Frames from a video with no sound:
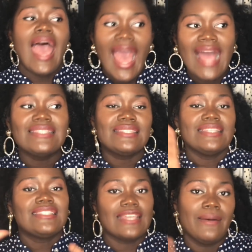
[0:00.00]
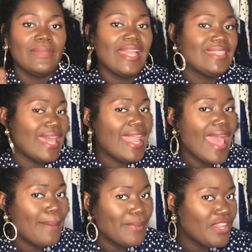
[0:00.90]
I see something like that
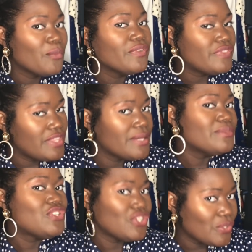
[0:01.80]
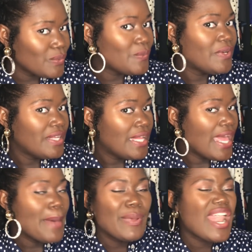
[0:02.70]
happening with them too.
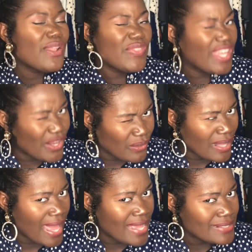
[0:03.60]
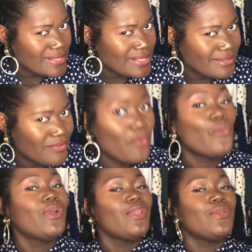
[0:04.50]
But I don't think it'll last.
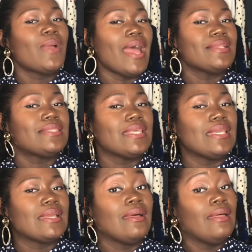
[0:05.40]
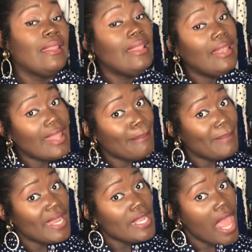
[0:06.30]
What do you guys think? Let
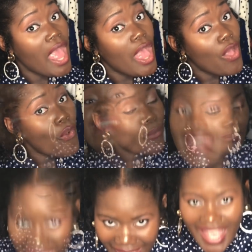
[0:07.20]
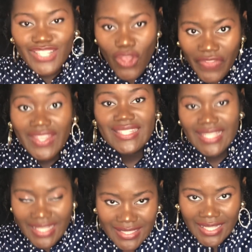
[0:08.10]
me know. Nick is on this
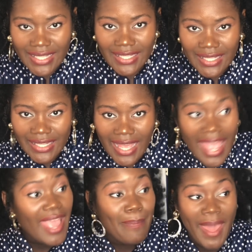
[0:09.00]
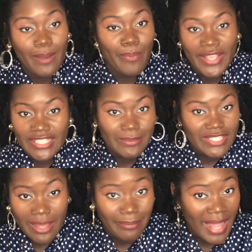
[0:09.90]
season. He better bring some
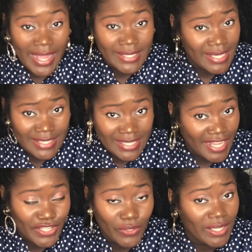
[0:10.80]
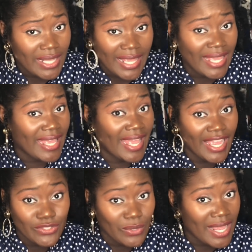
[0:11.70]
sunblock because his skin don't look like he can
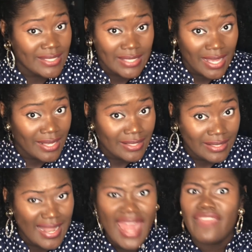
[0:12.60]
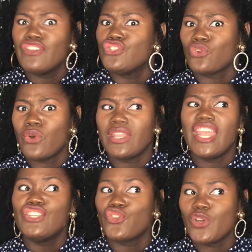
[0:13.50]
handle that sun. Not even Jordan.
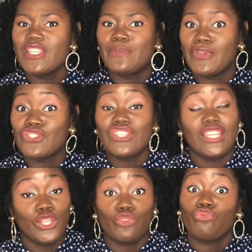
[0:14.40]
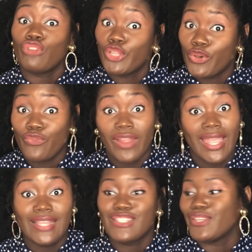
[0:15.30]
In Jordan's pictures, he looked real
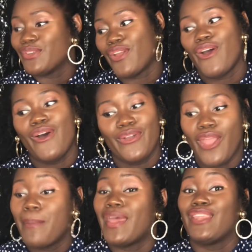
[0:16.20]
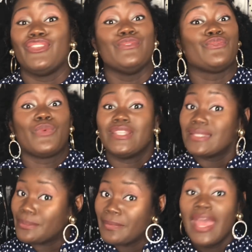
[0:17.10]
red. So y'all, y'all better use
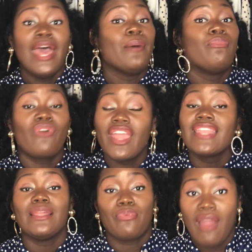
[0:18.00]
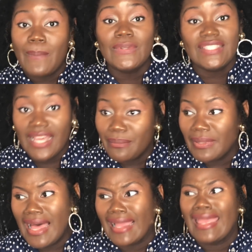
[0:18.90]
wisdom. Bring the proper
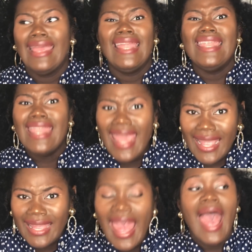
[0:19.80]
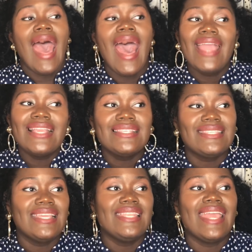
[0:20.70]
sunblock. Nick, I can
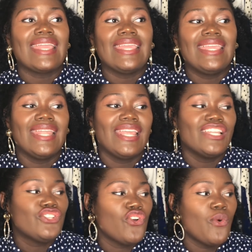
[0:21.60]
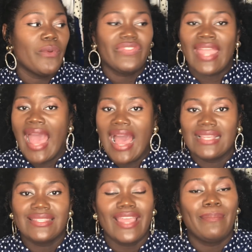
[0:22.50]
see Nick getting into it with the
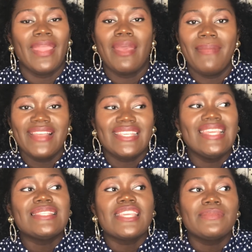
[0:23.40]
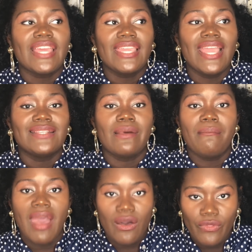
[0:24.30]
guys, like being messy. He seems like he has a
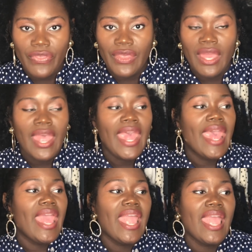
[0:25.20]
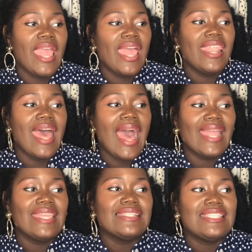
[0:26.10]
mouth and
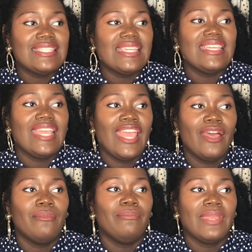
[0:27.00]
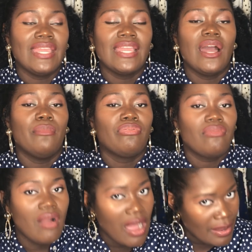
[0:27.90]
I can see him being a
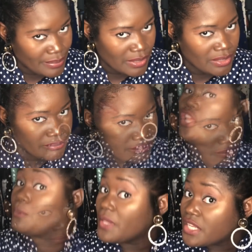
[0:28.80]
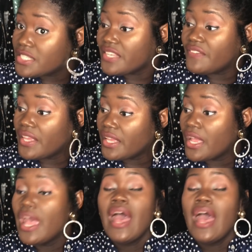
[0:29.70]
problem. But it'll be good TV.